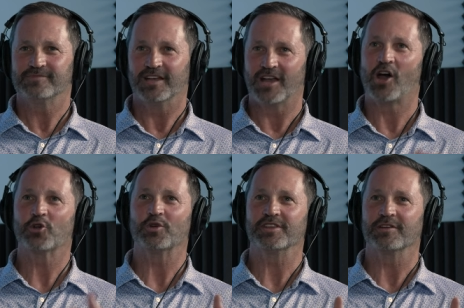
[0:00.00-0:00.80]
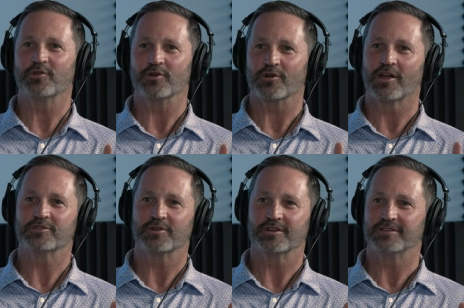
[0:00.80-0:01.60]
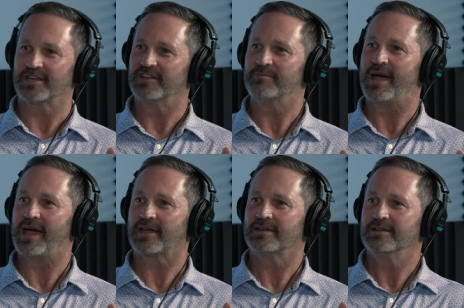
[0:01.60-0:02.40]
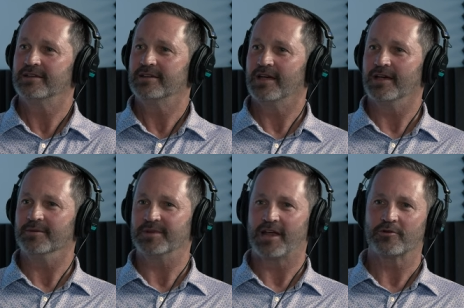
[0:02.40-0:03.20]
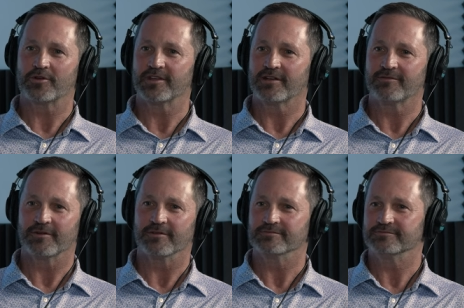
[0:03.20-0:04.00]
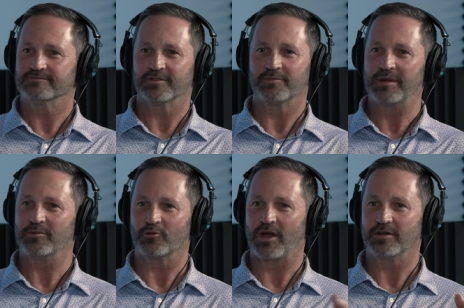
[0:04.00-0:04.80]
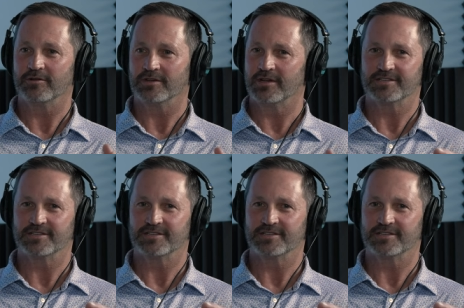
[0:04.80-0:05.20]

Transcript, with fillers: an honoring thing for your country to give back, mm-hmm. um, an honoring thing for for the people around you.